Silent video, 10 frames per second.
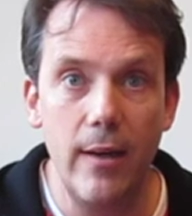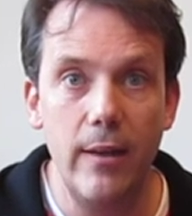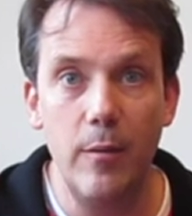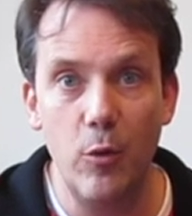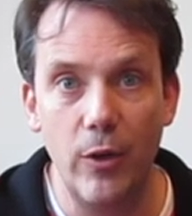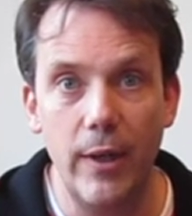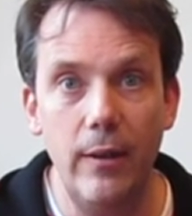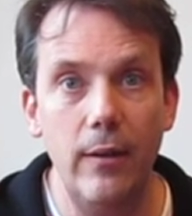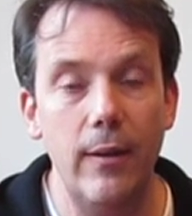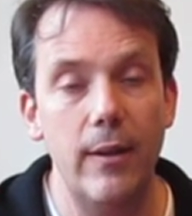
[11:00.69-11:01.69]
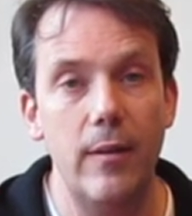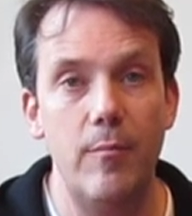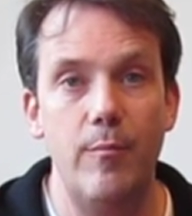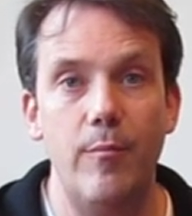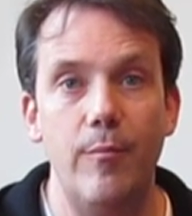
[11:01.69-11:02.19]
in the morning,
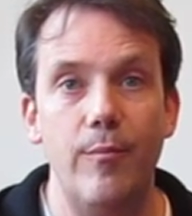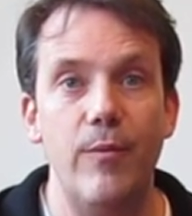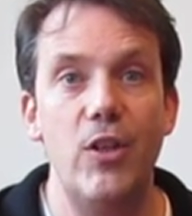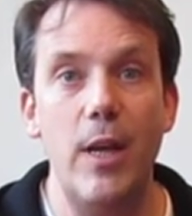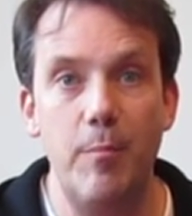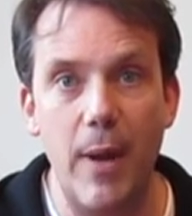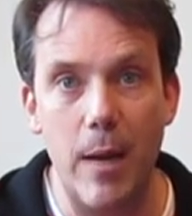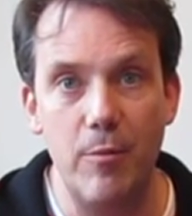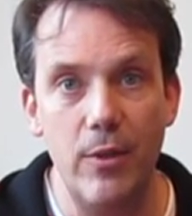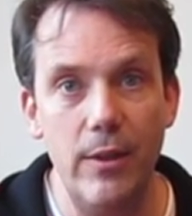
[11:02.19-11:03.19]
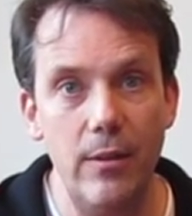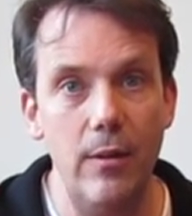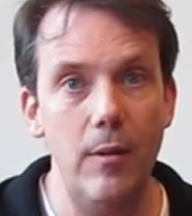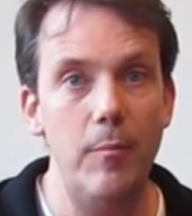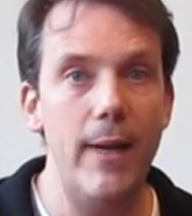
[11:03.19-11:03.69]
sandpaper it,
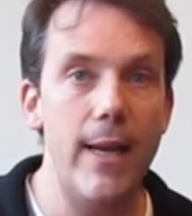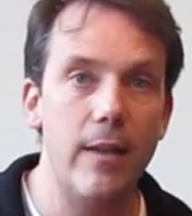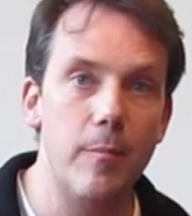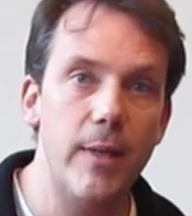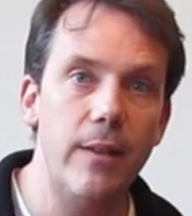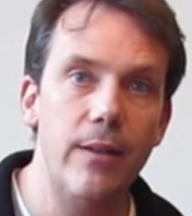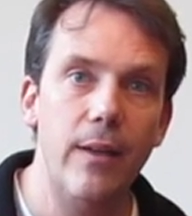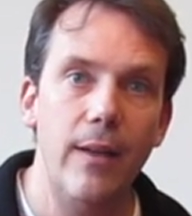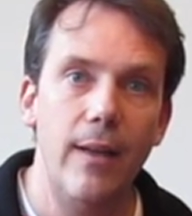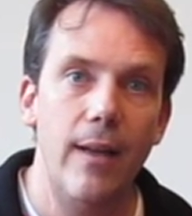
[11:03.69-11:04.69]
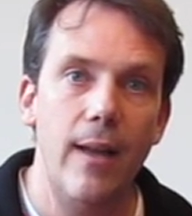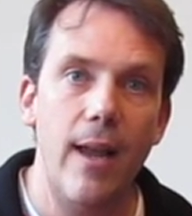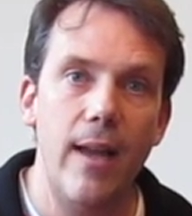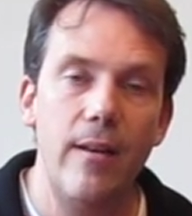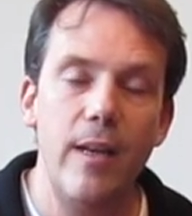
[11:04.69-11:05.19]
play it a bit,
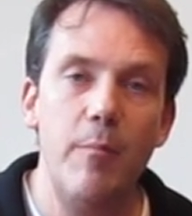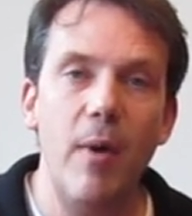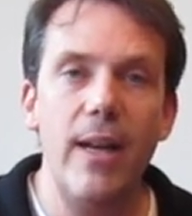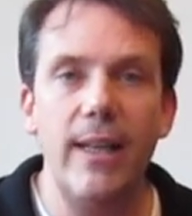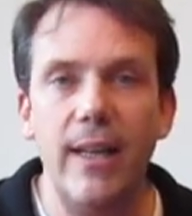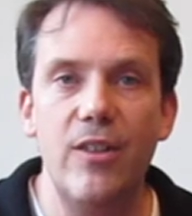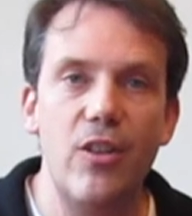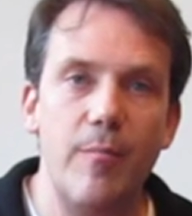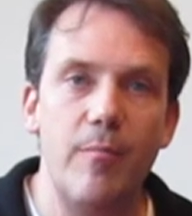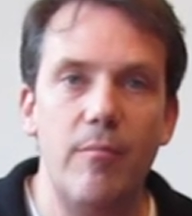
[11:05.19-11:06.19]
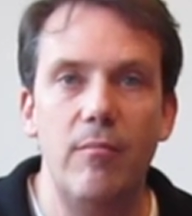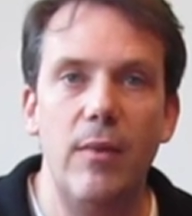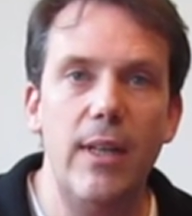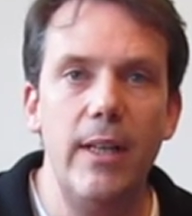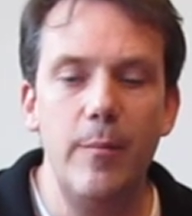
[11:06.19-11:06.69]
and it might get
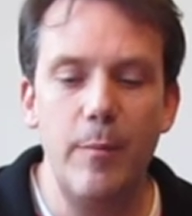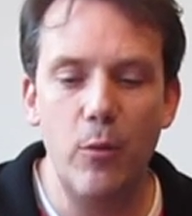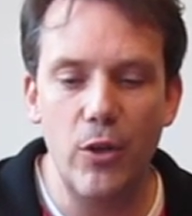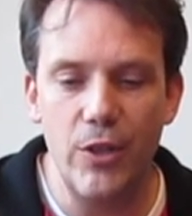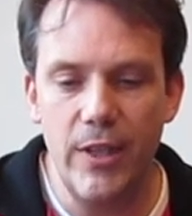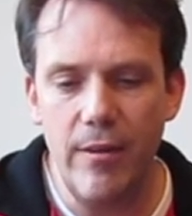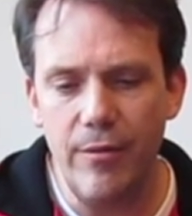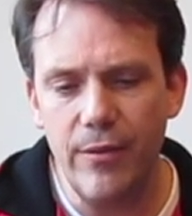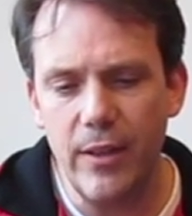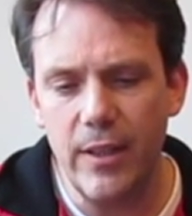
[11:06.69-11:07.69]
a little bit more stiff.